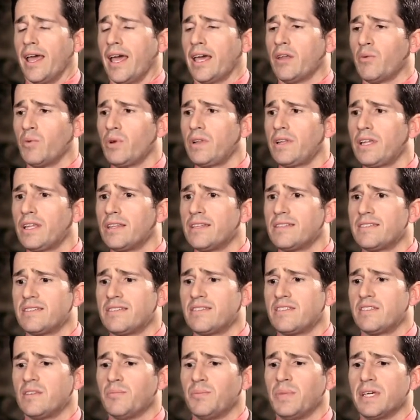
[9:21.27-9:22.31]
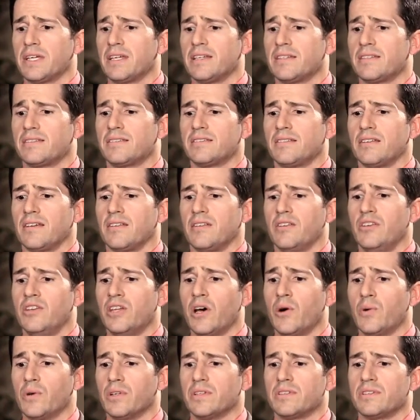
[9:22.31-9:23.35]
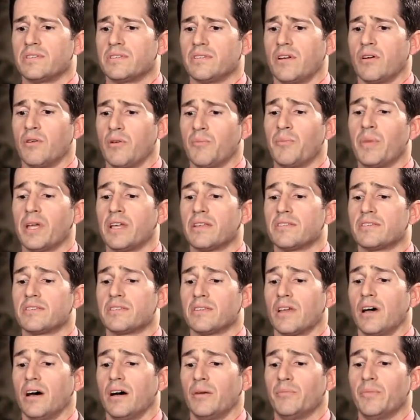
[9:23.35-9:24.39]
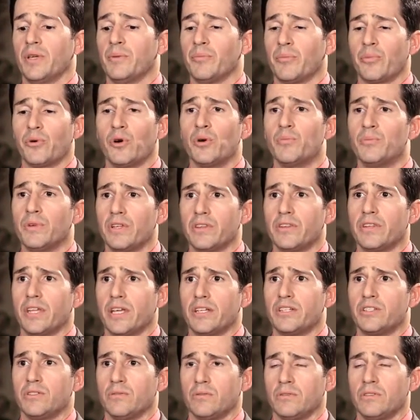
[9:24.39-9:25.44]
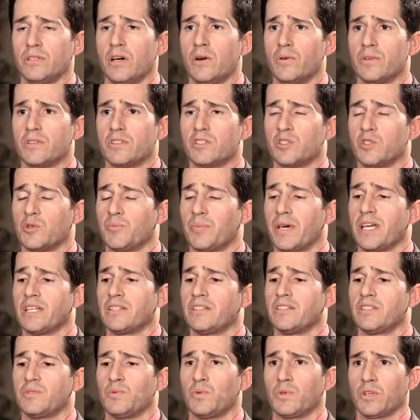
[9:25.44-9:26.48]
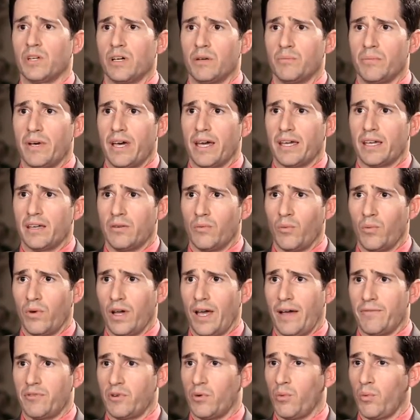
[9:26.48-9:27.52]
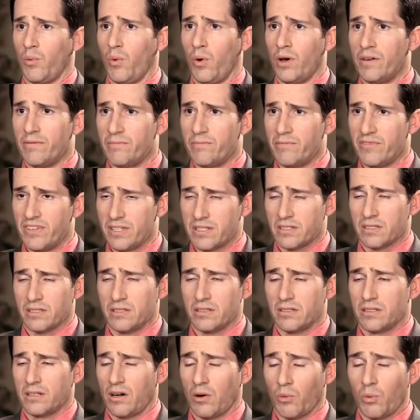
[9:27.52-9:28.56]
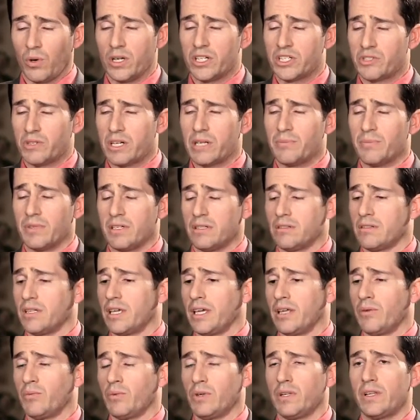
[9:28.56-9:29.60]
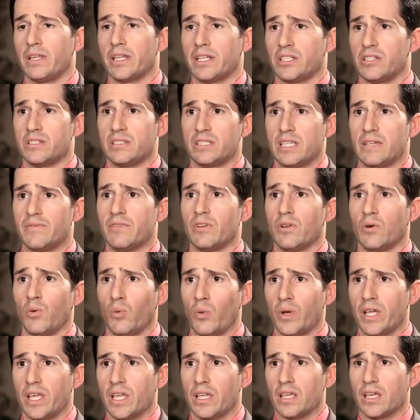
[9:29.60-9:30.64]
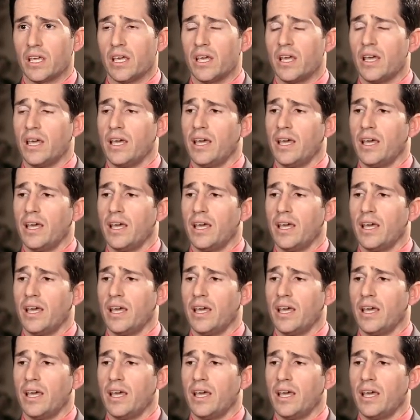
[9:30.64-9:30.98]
And really, this is the biggest improvement that you'll notice. That patients will come back after one visit or one treatment, and really just even a week,